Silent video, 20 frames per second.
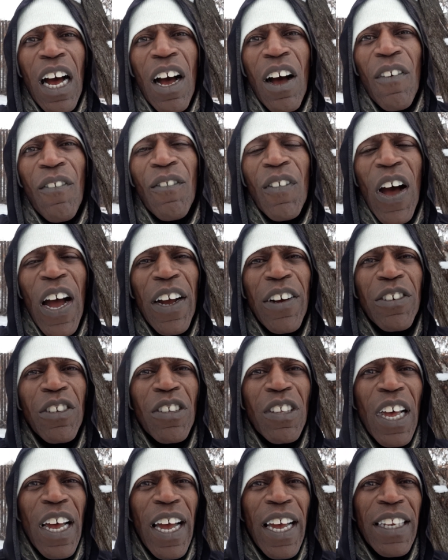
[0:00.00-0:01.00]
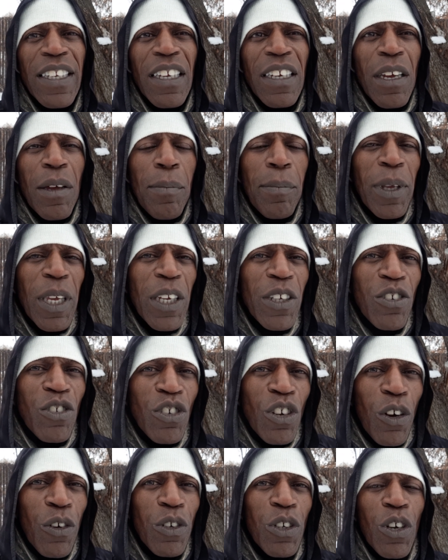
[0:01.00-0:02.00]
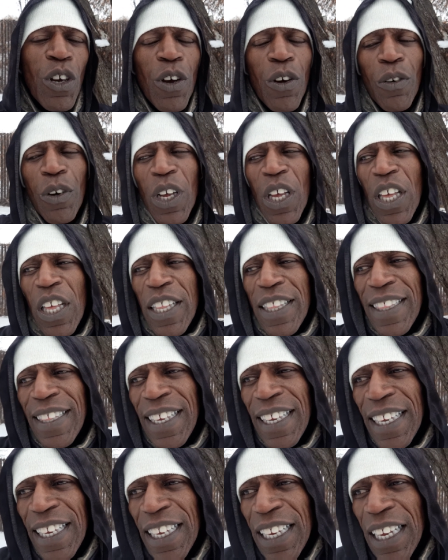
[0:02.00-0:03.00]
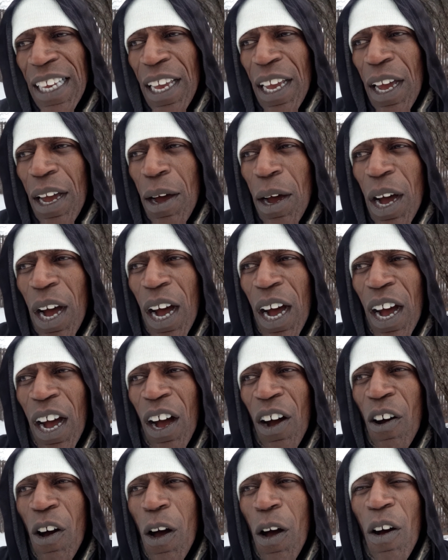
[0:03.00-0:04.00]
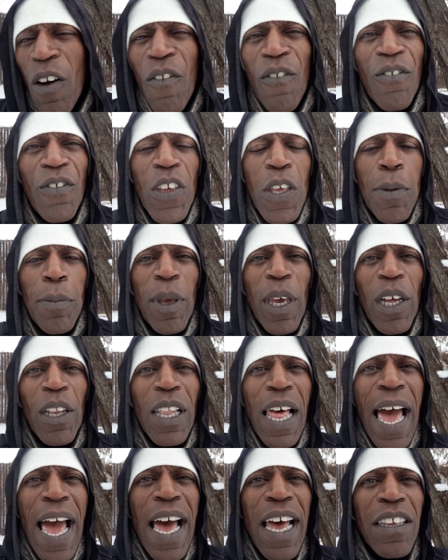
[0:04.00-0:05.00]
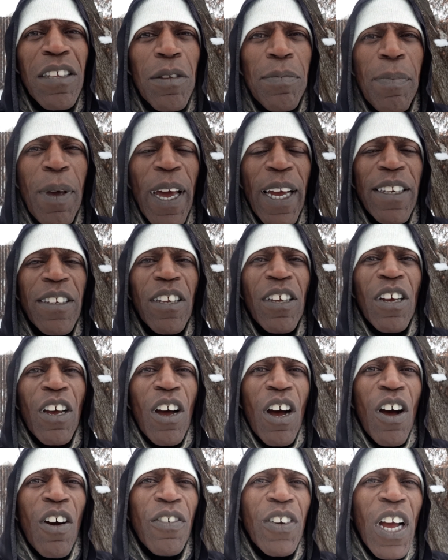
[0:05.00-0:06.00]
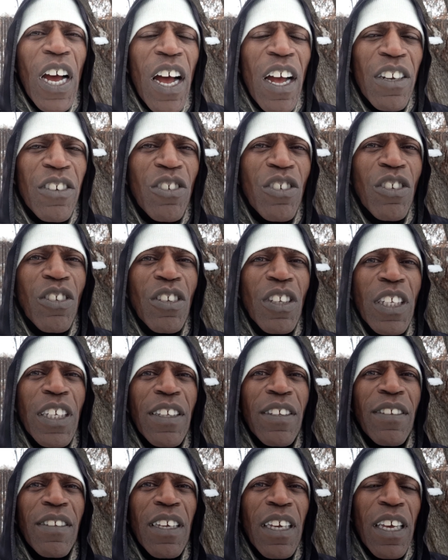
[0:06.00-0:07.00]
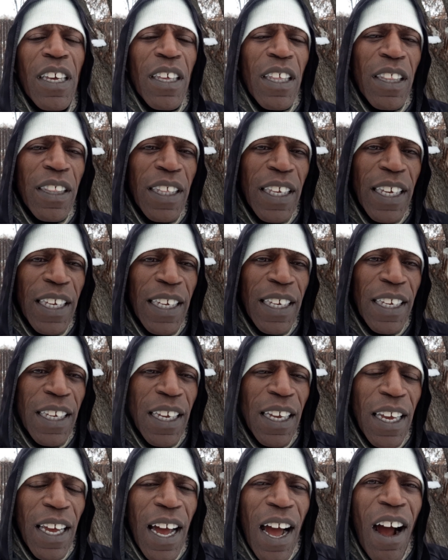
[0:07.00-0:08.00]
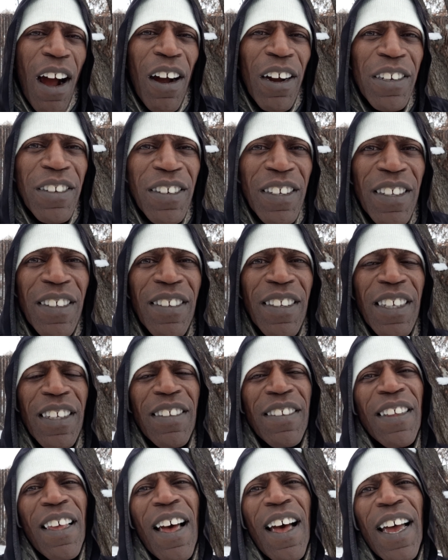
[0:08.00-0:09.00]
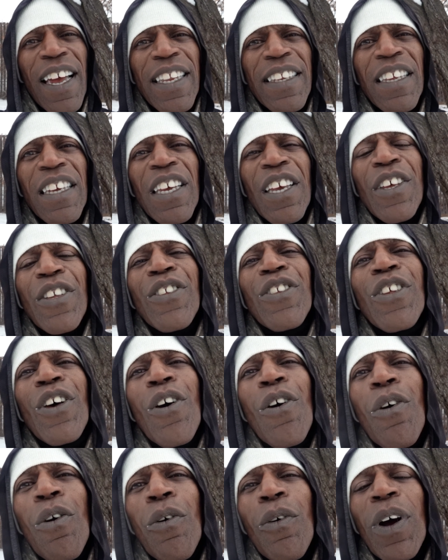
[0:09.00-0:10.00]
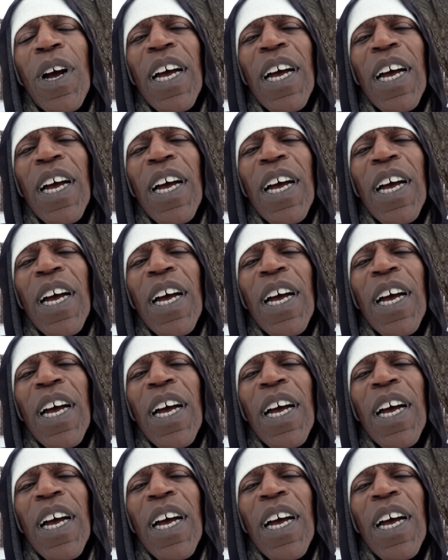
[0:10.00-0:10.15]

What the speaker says: fire side being shojo. The female aspect of consciousness, the artistic side. So